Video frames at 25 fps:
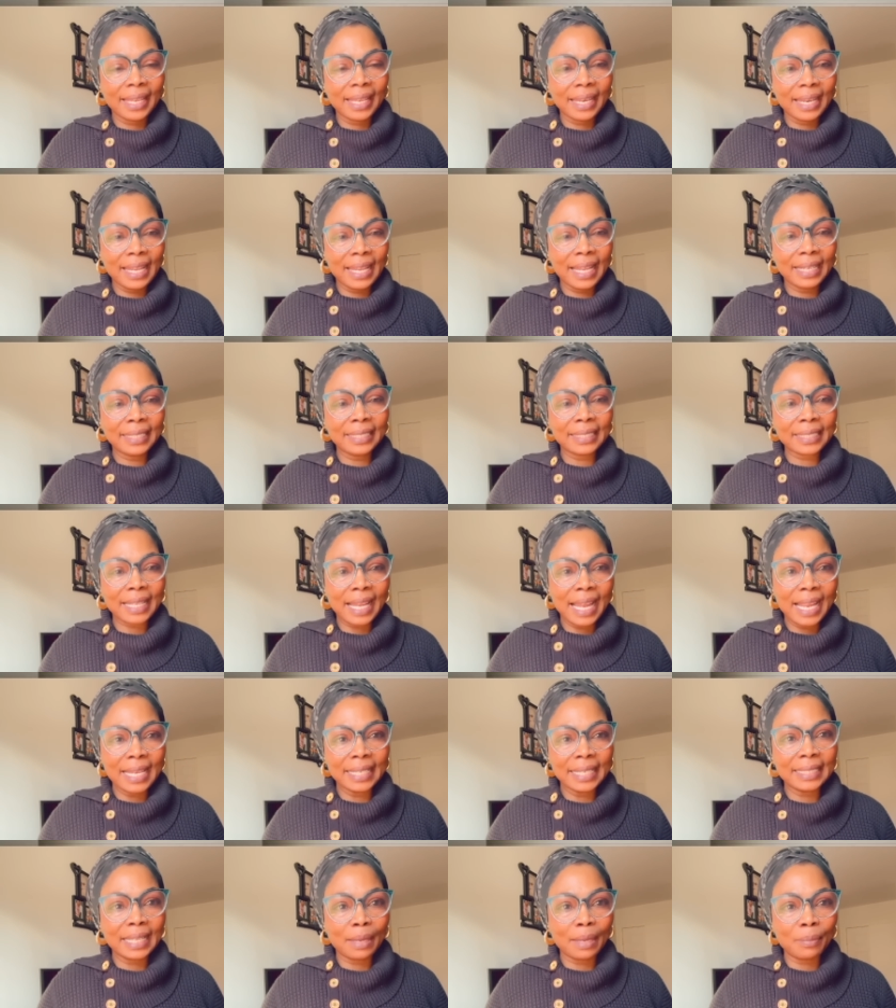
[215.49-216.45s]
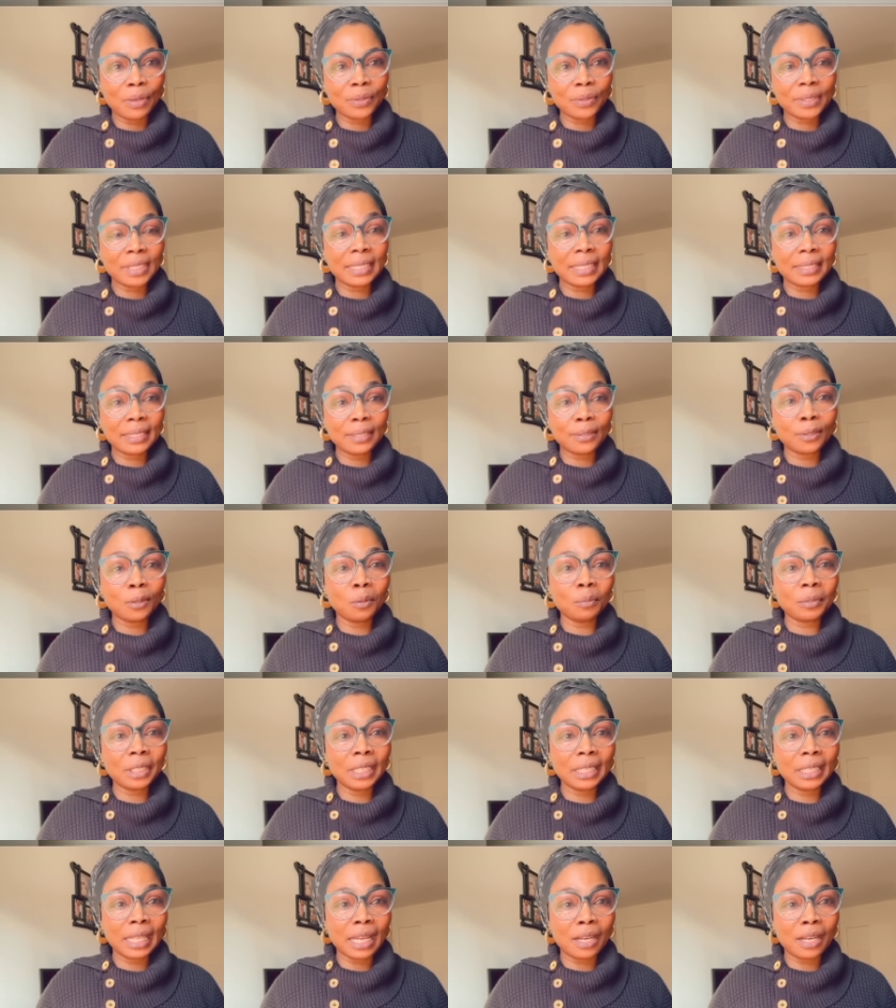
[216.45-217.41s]
That car is about
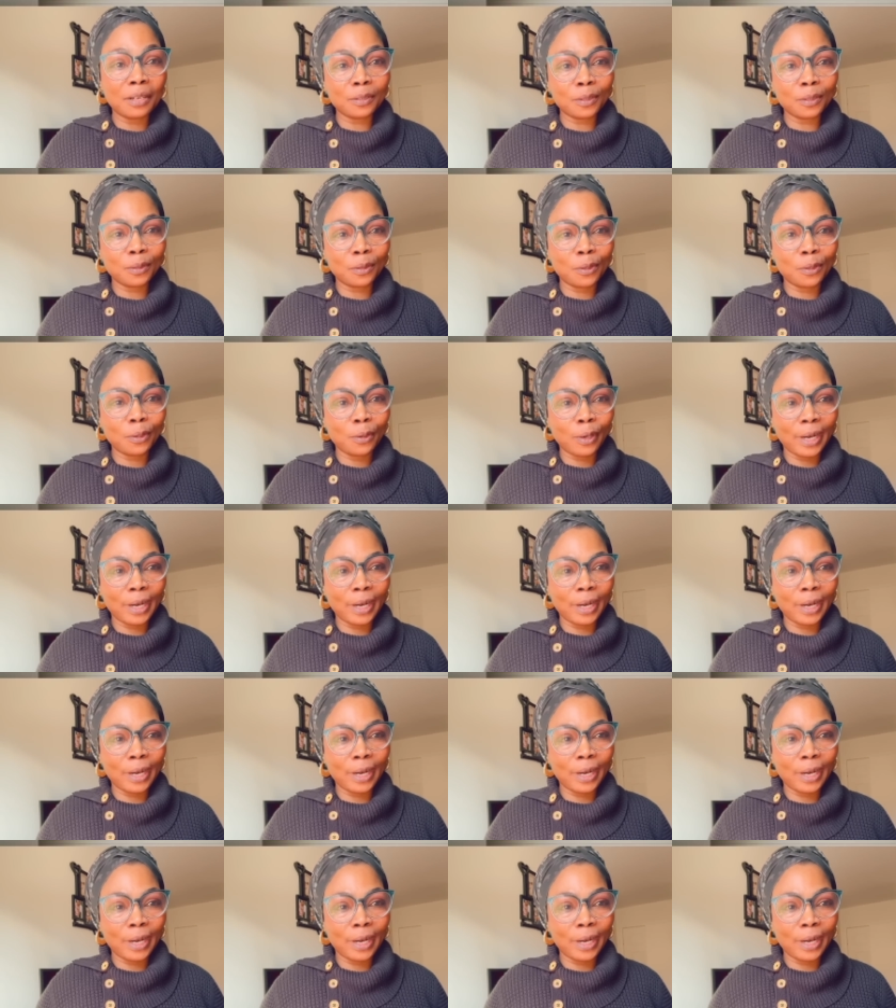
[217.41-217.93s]
$60-something thousand.